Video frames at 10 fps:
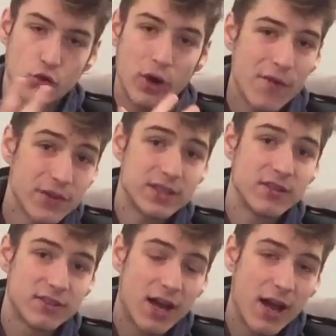Graphic
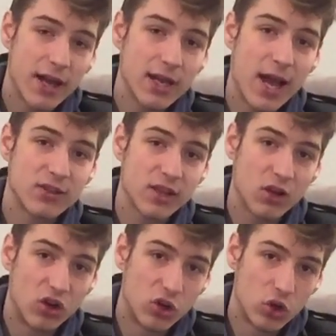design as
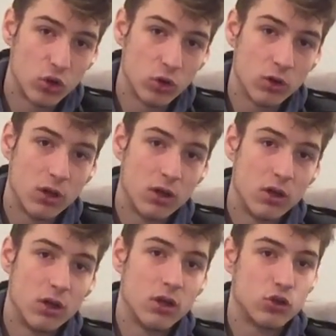a whole
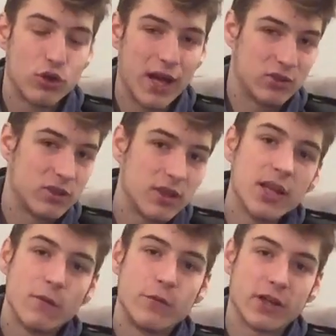
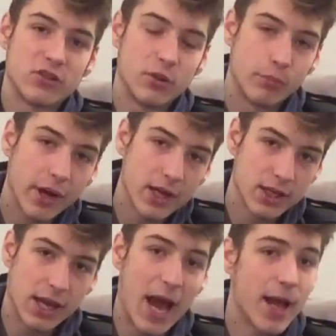drastically affects the
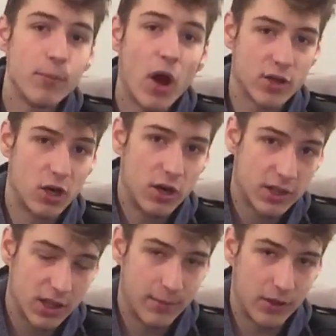branding. I am not
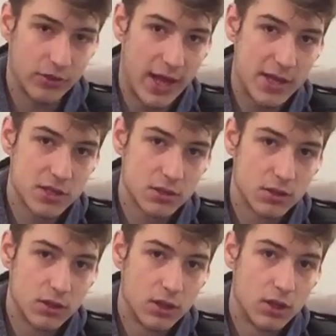talking about that.
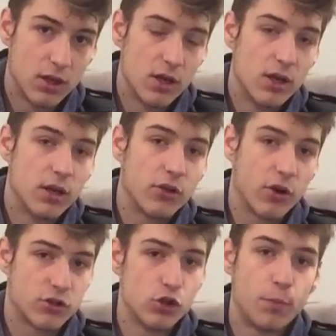
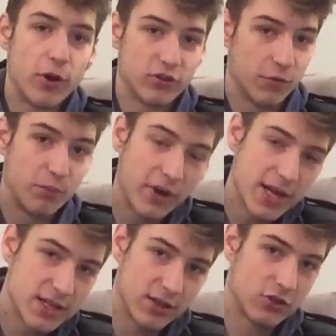There are two parts of
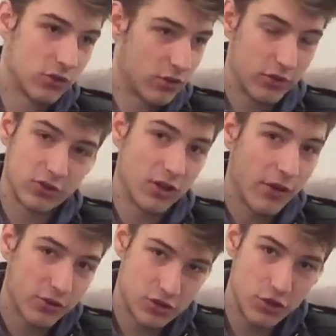branding, so there's
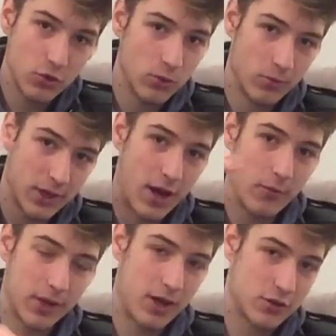another two. We
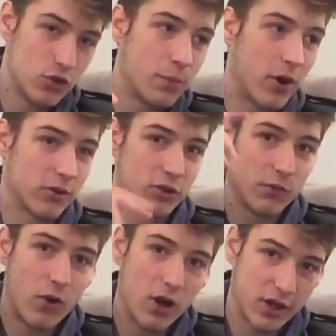got 2 parts
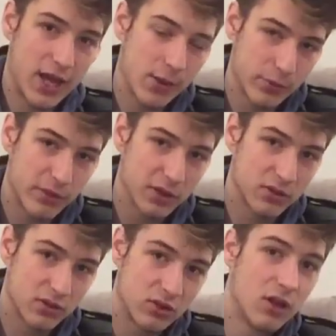of on-camera
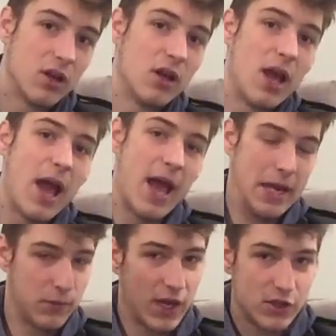presence,
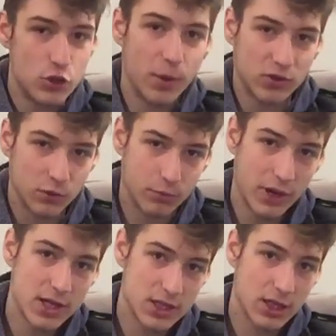and we got 2 parts of
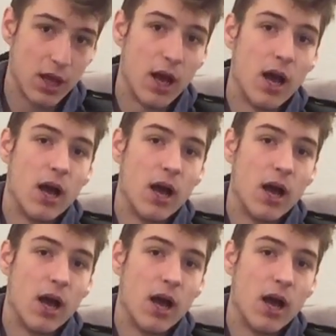branding.